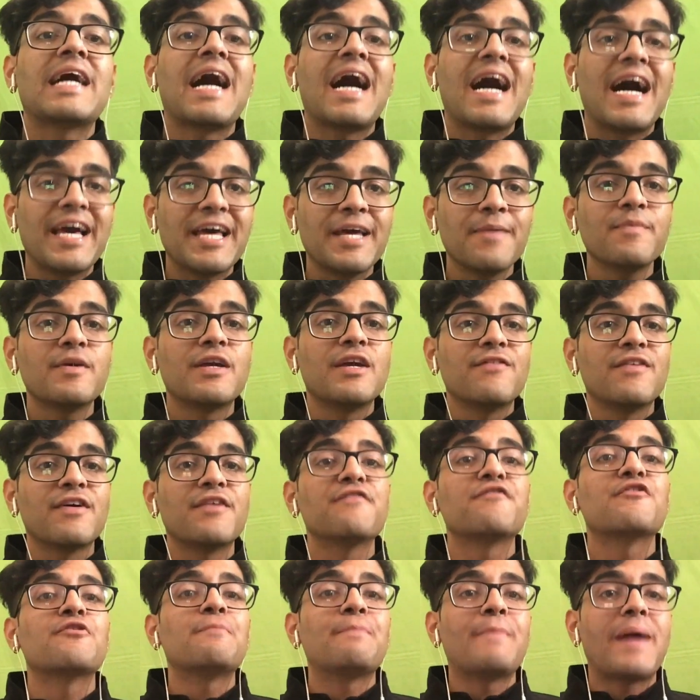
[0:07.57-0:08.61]
I am giving
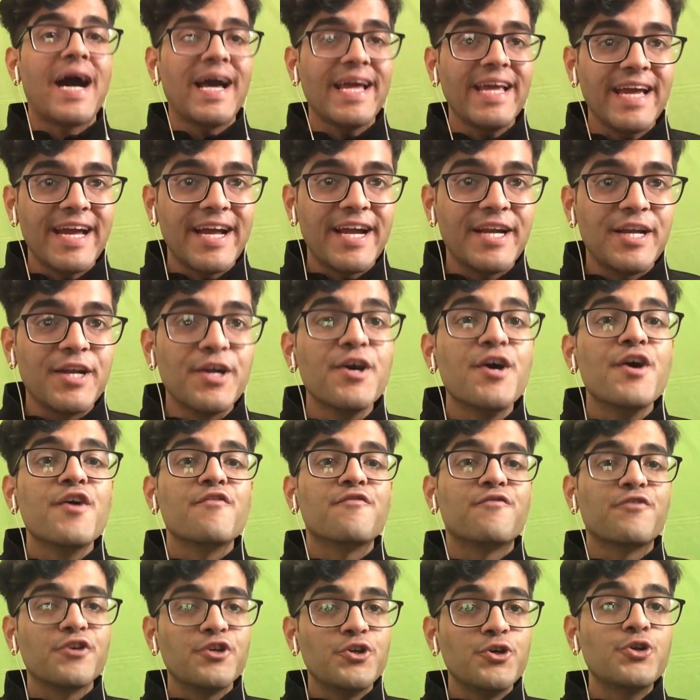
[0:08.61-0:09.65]
from my end
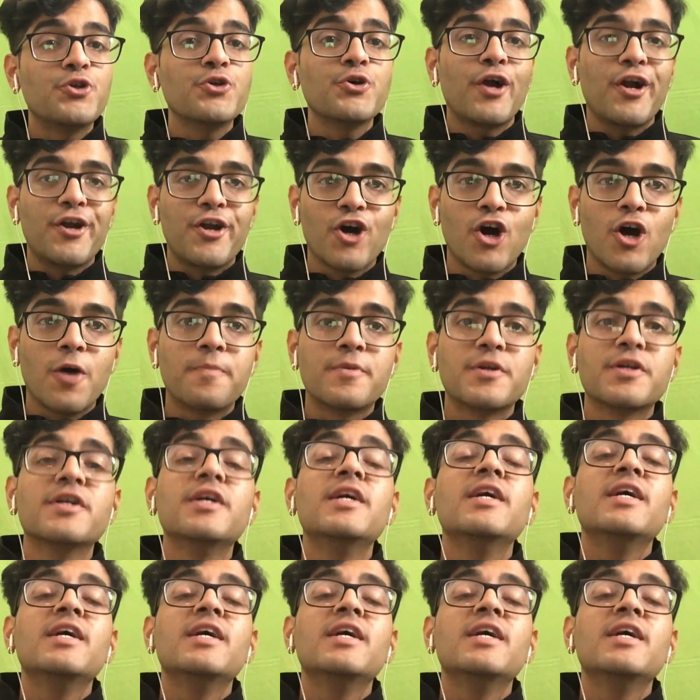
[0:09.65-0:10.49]
for you to adopt